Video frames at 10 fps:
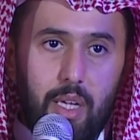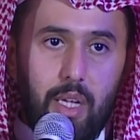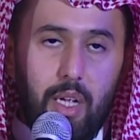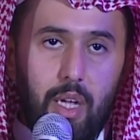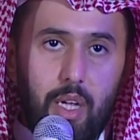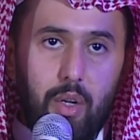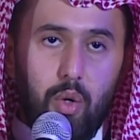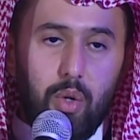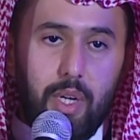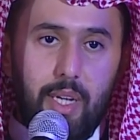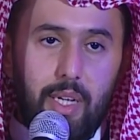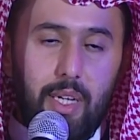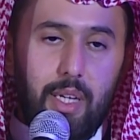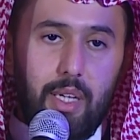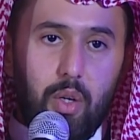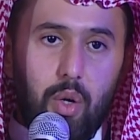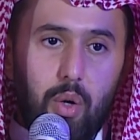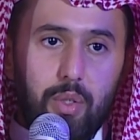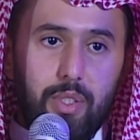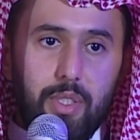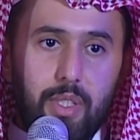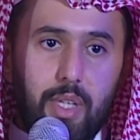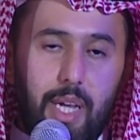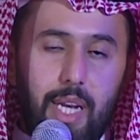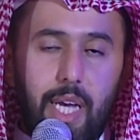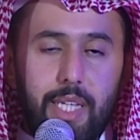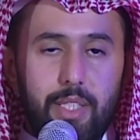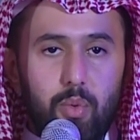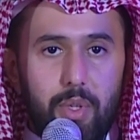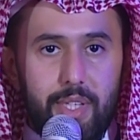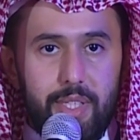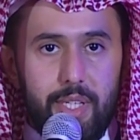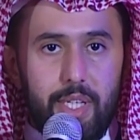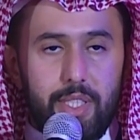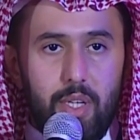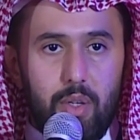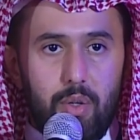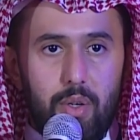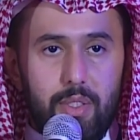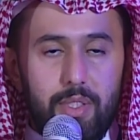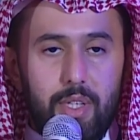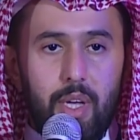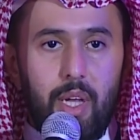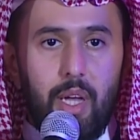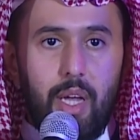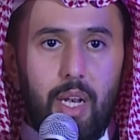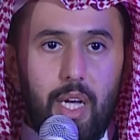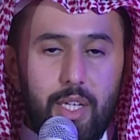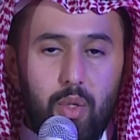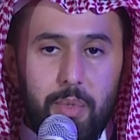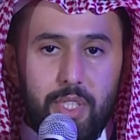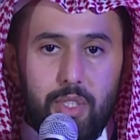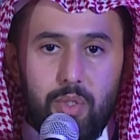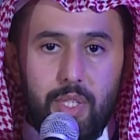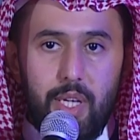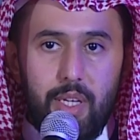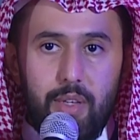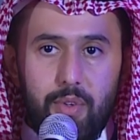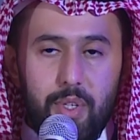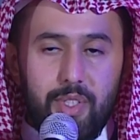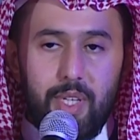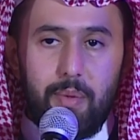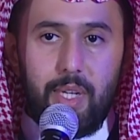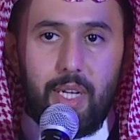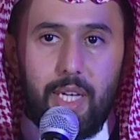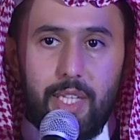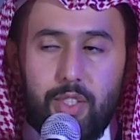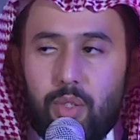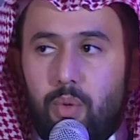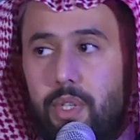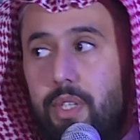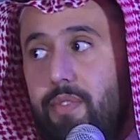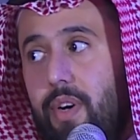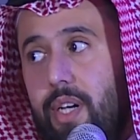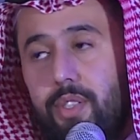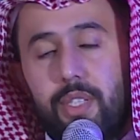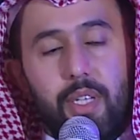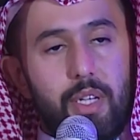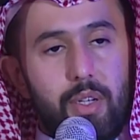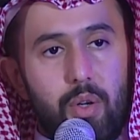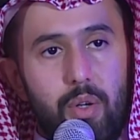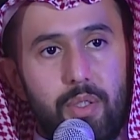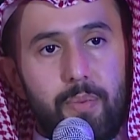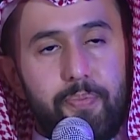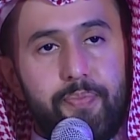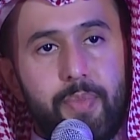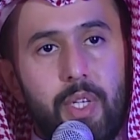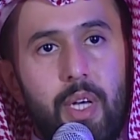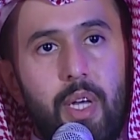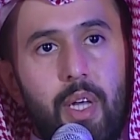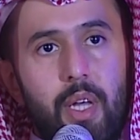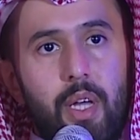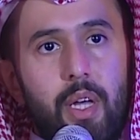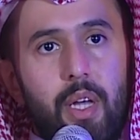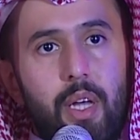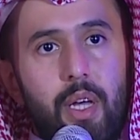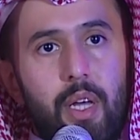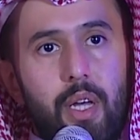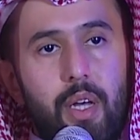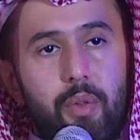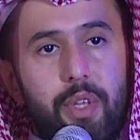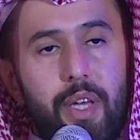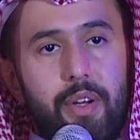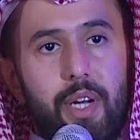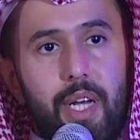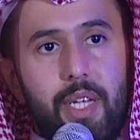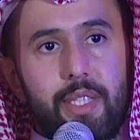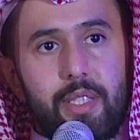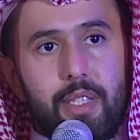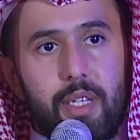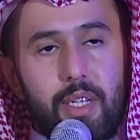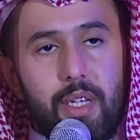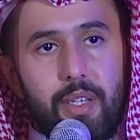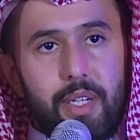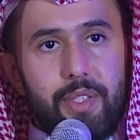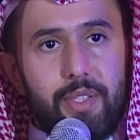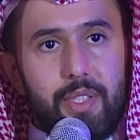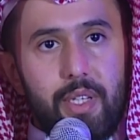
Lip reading: local codes aligned with international codes, like you mentioned today, for example, 801 fire code. On the other hand, there is,